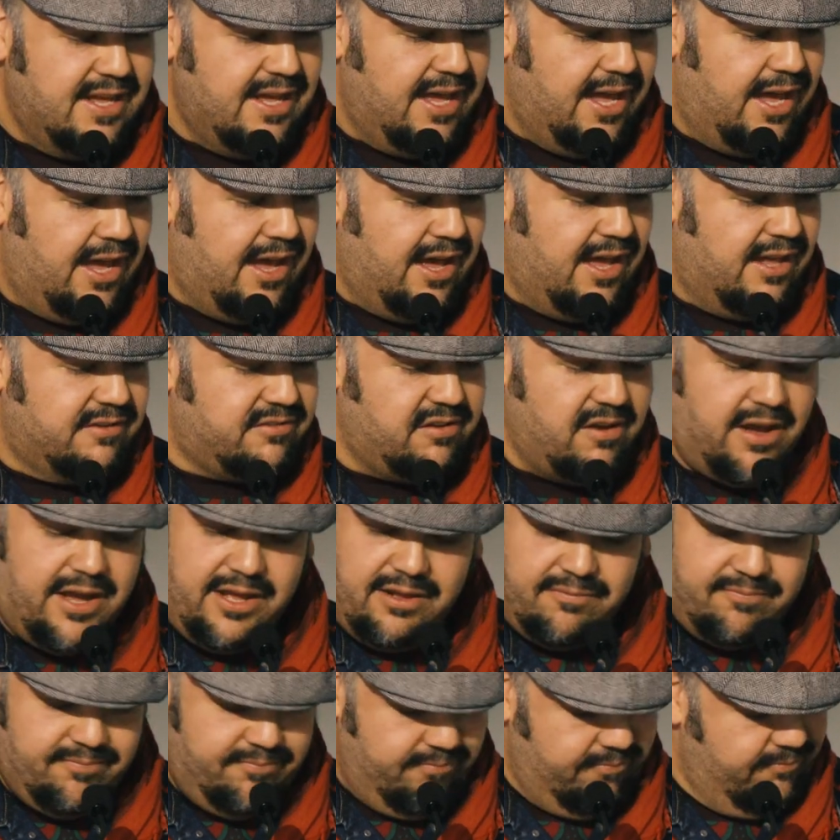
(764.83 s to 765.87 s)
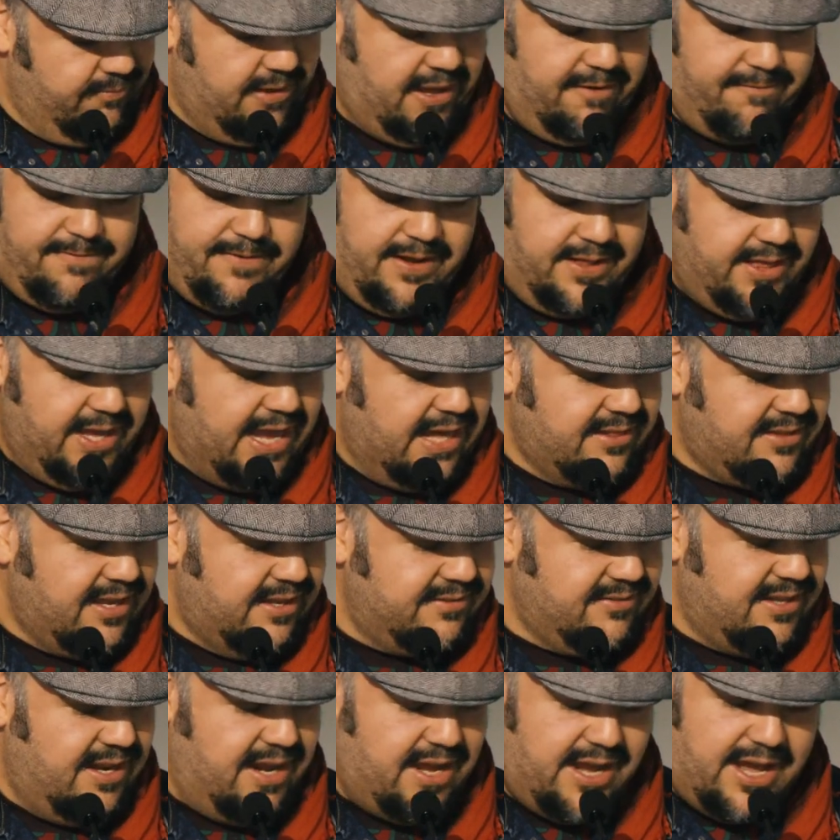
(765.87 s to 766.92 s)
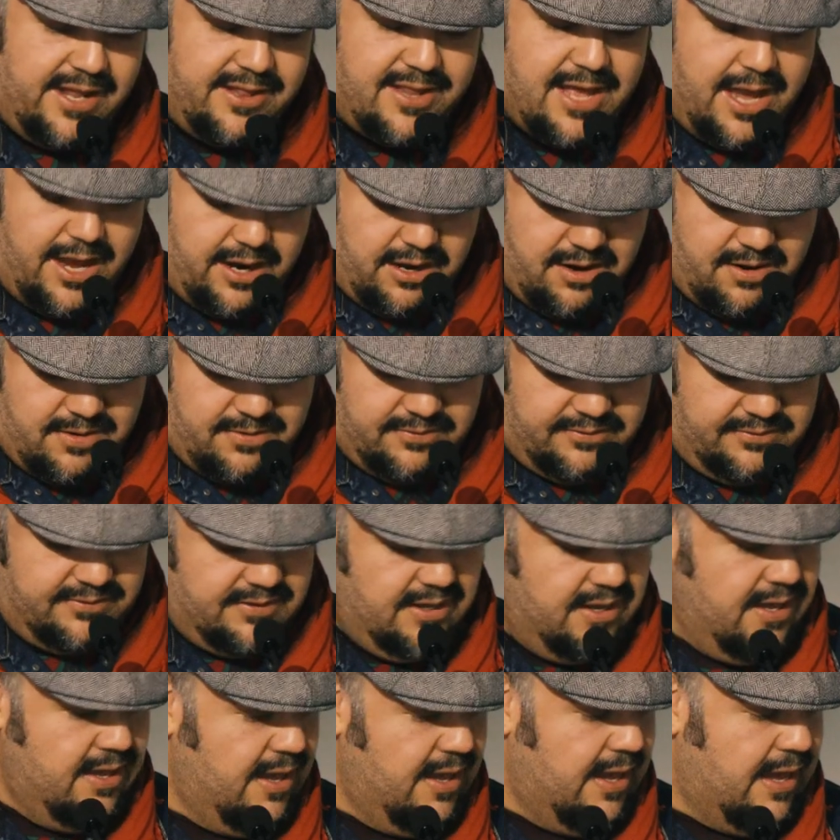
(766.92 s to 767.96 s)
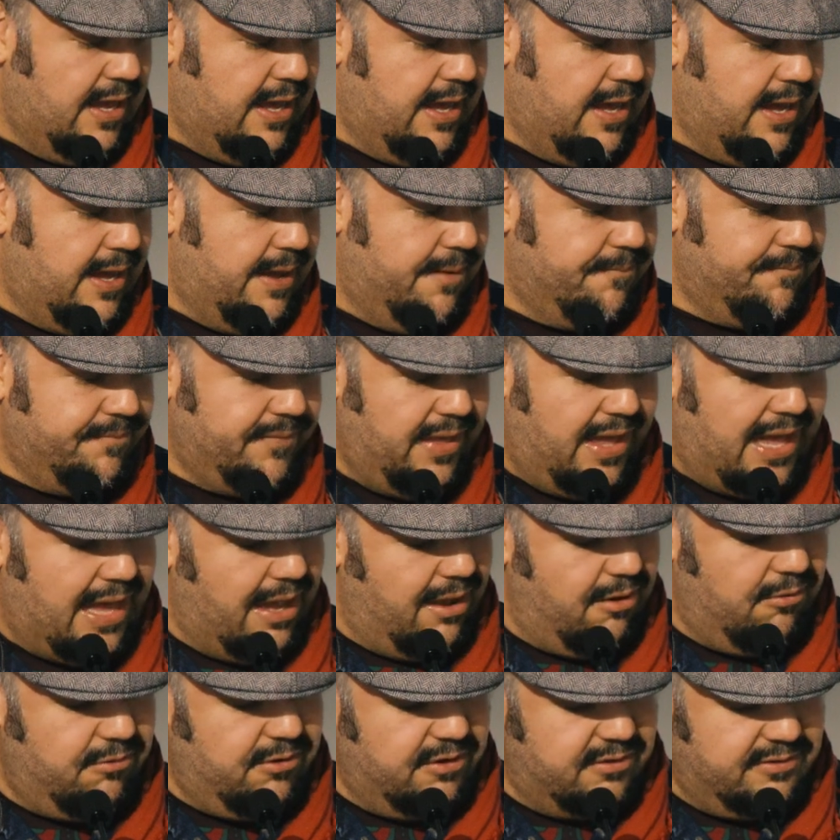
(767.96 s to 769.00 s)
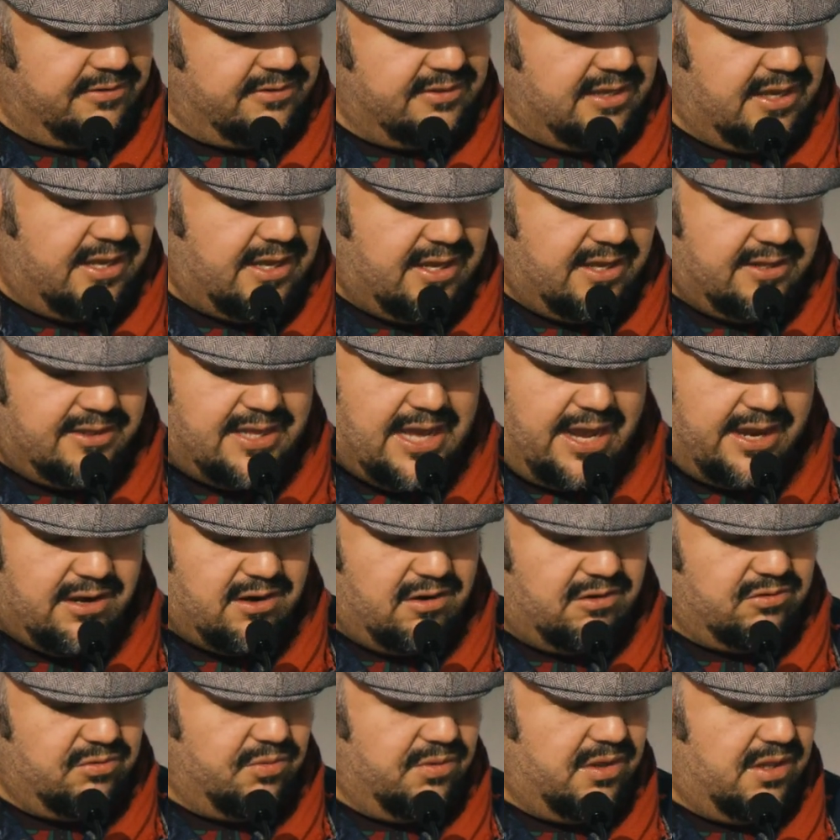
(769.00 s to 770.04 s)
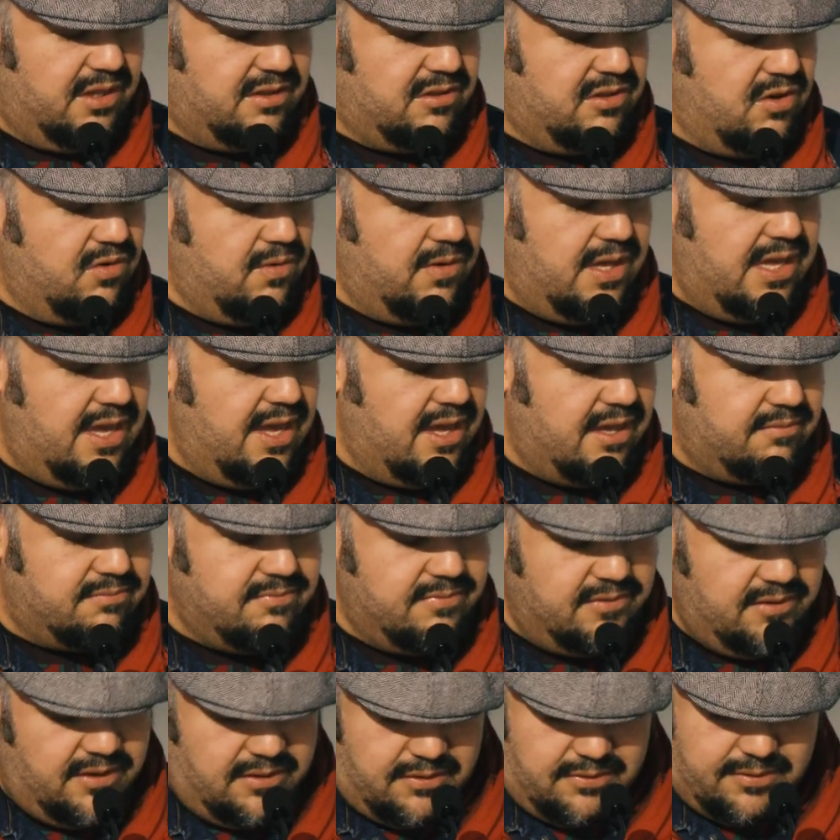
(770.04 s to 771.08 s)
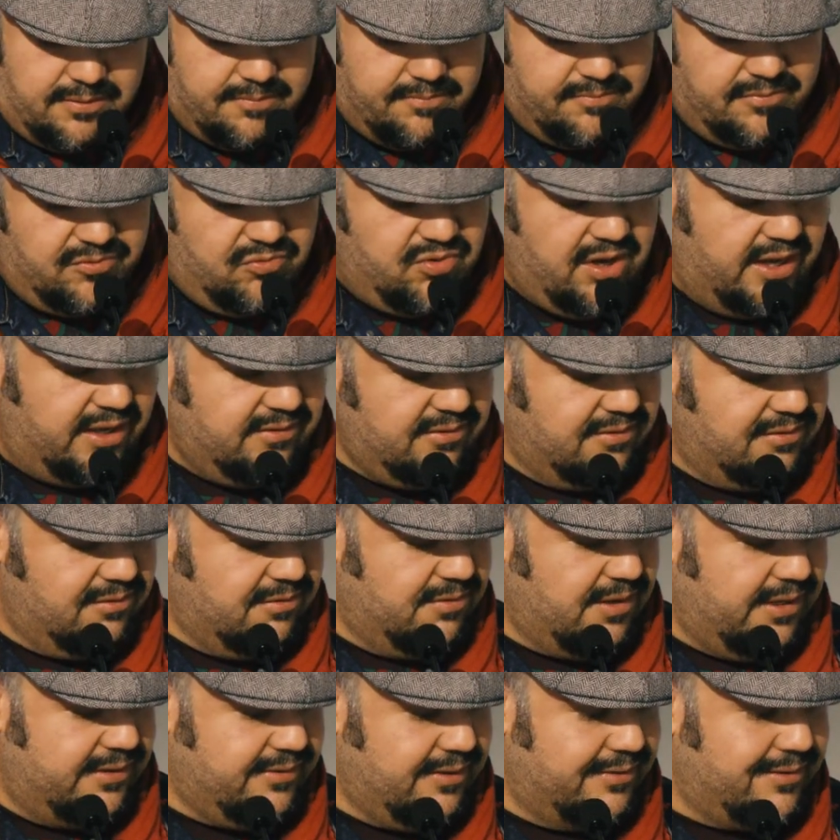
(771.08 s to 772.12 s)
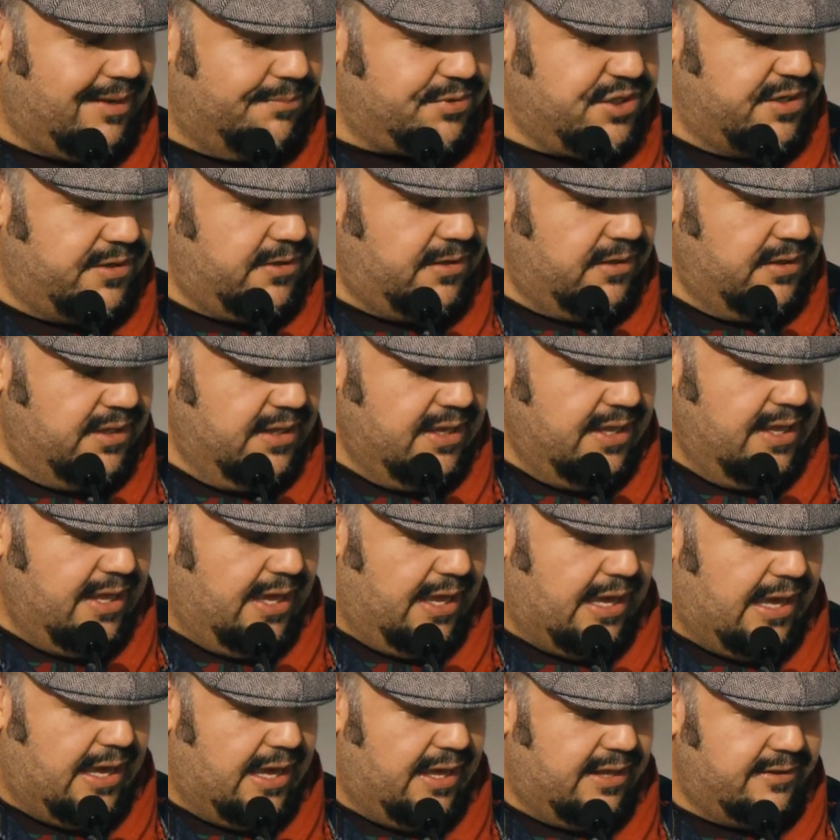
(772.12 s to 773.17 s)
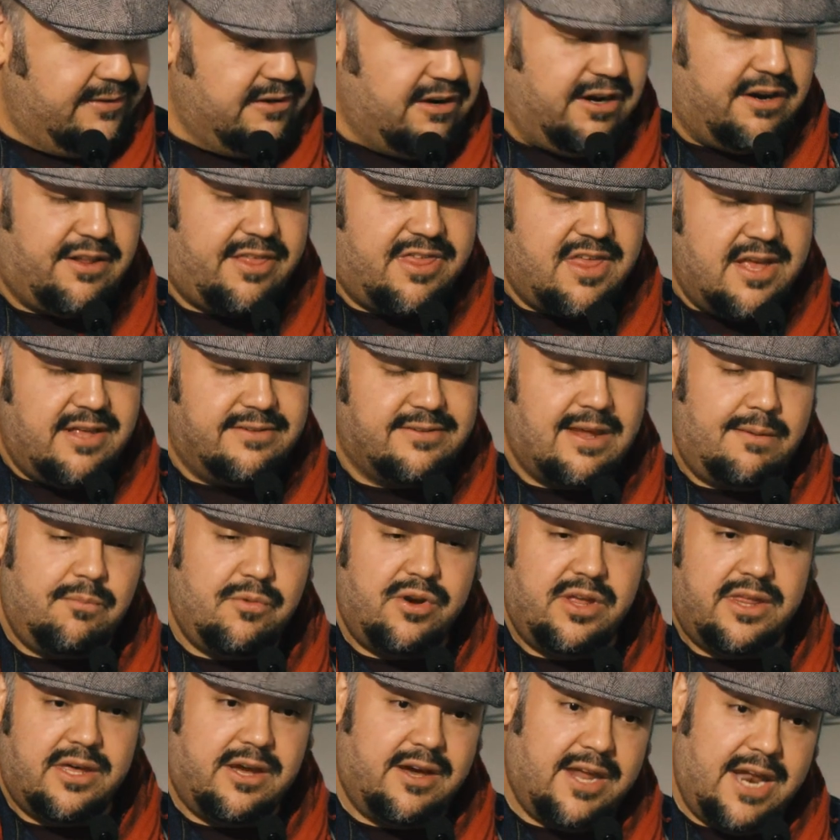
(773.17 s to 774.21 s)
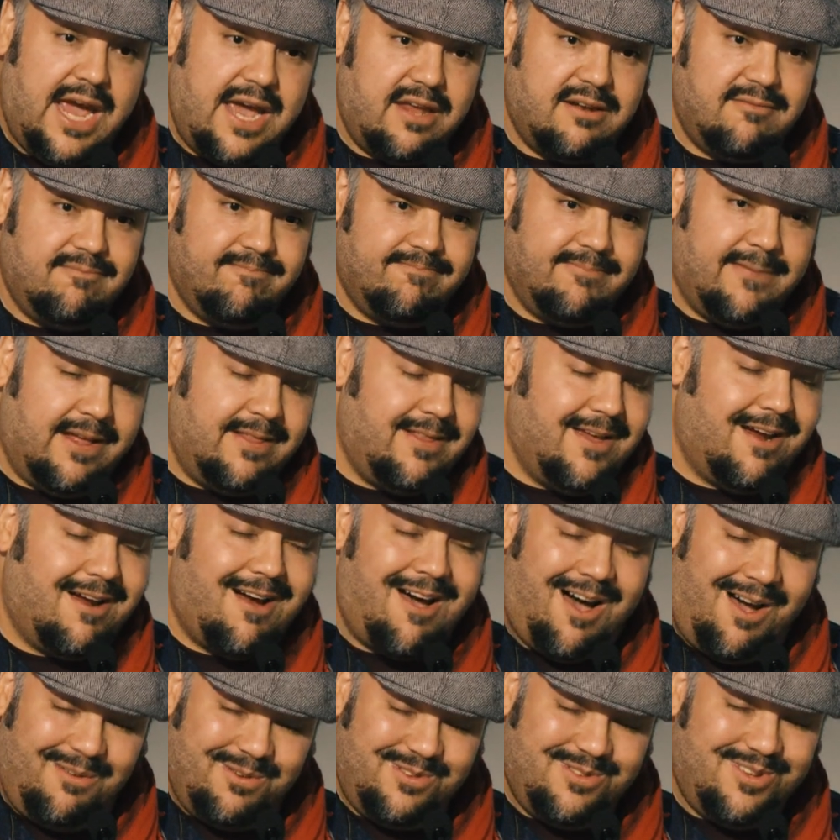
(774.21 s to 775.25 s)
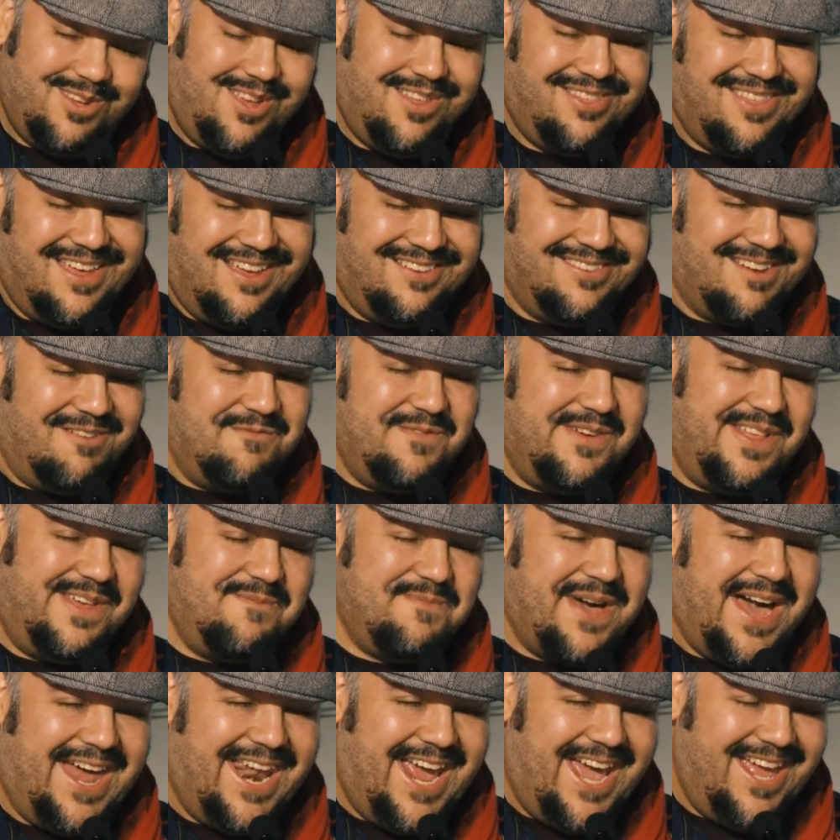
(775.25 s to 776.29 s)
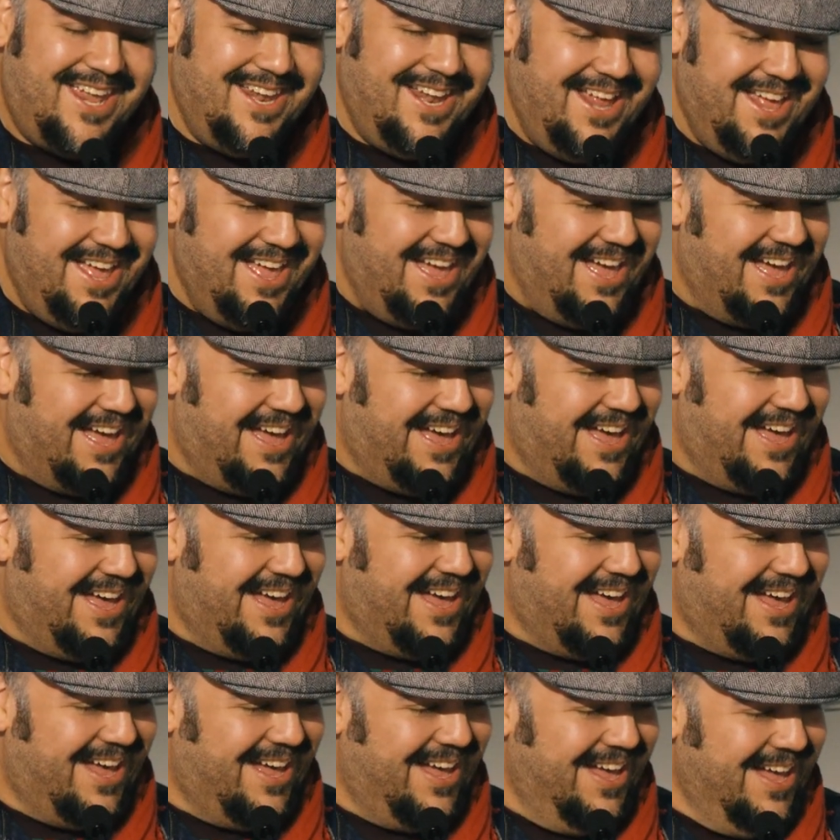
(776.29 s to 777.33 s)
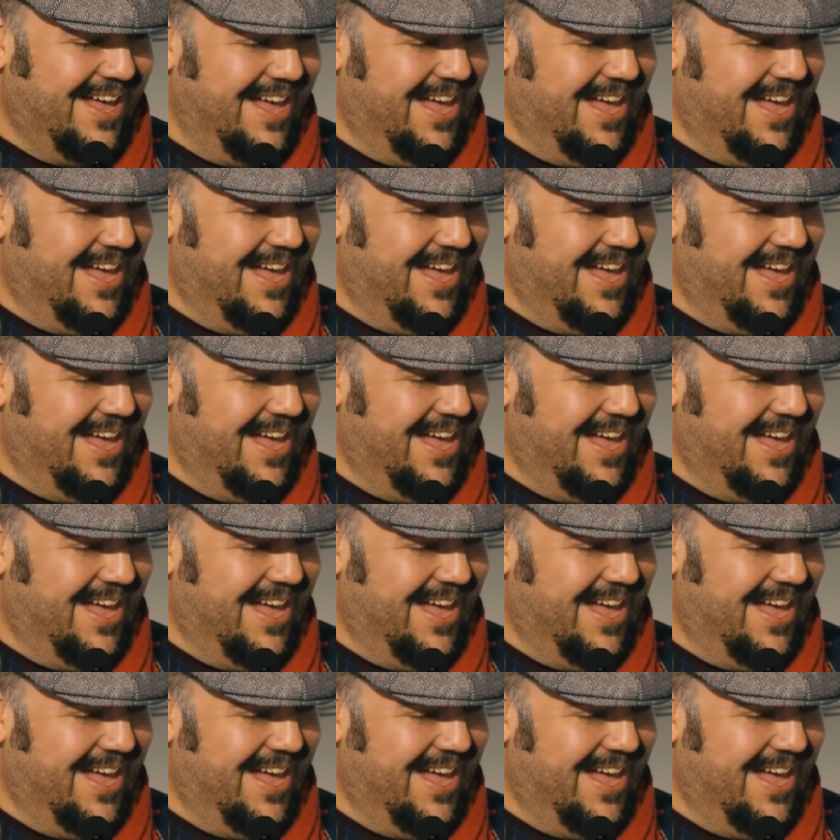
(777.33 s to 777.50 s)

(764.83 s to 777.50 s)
So I finally got tested. I got diagnosed. I was diagnosed with 2E, twice exceptional. There are things I'm really good at, and there are obviously things I'm really bad at.